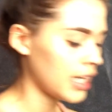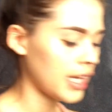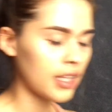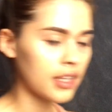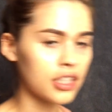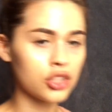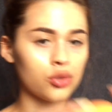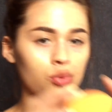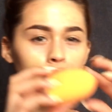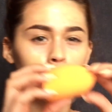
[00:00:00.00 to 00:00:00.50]

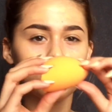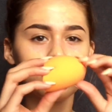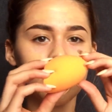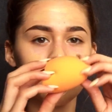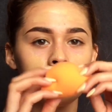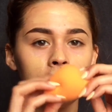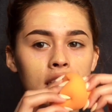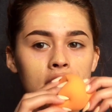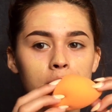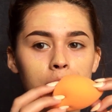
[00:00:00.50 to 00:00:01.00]
Take this Real
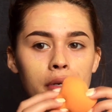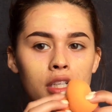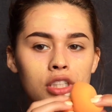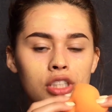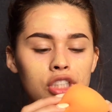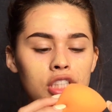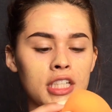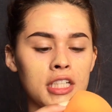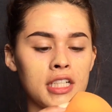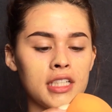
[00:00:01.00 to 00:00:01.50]
Technique
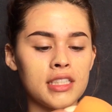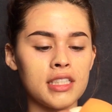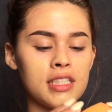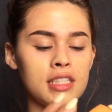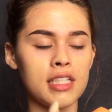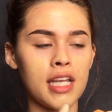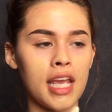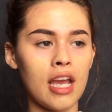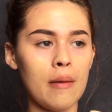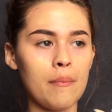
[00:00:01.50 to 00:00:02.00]
sponge. It
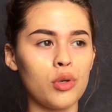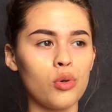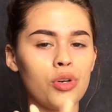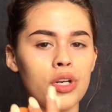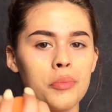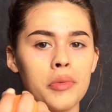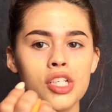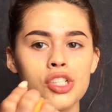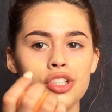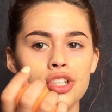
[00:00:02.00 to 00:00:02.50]
is damp. You
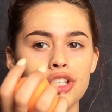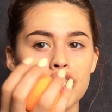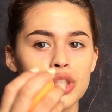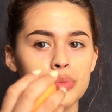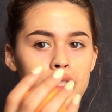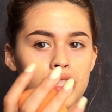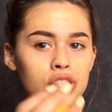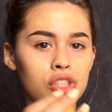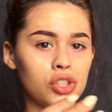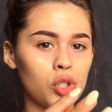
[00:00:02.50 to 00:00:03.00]
want to make sure your
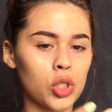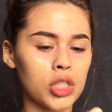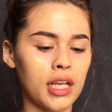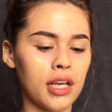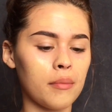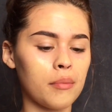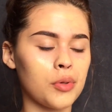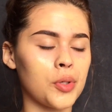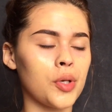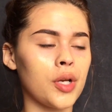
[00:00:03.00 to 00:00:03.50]
sponges are
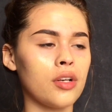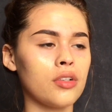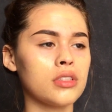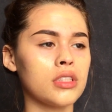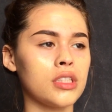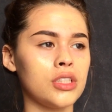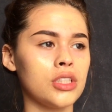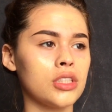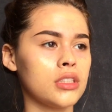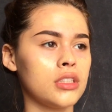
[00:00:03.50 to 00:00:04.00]
damp, or else
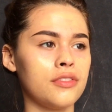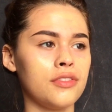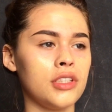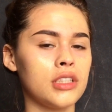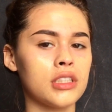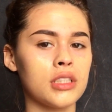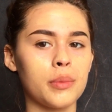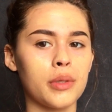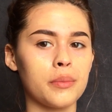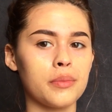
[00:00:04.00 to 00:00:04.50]
it just
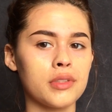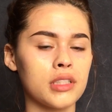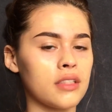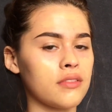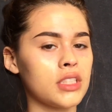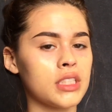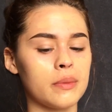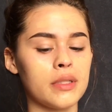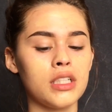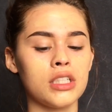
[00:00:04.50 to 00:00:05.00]
defeats the purpose
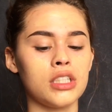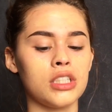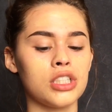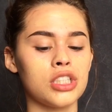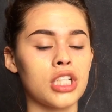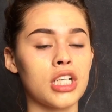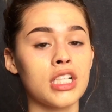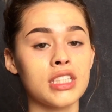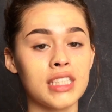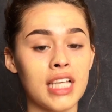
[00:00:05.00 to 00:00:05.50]
of the
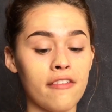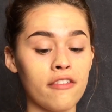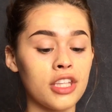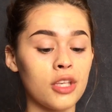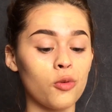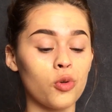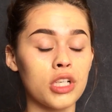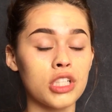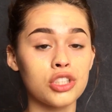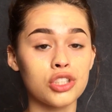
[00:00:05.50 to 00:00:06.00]
sponge because
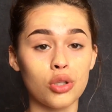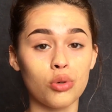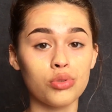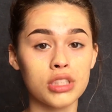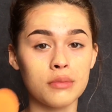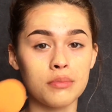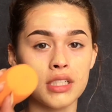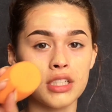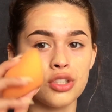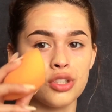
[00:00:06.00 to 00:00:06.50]
everything will get
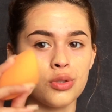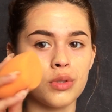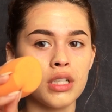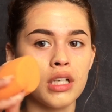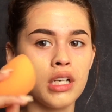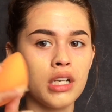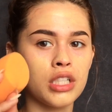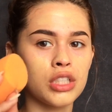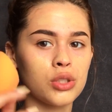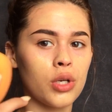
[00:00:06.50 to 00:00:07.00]
soaked up into
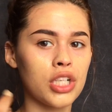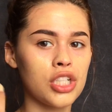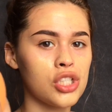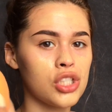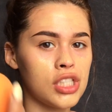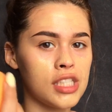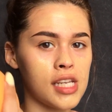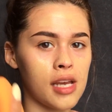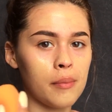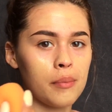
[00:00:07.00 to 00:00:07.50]
it. So I
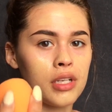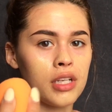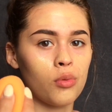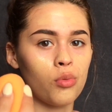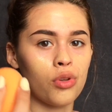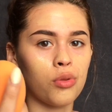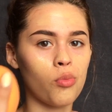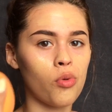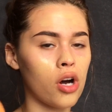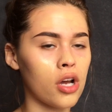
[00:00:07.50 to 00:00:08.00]
just dampen it
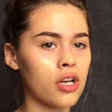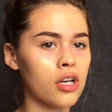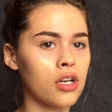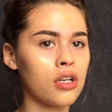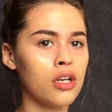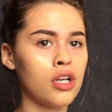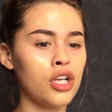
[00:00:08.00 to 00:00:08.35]
with water.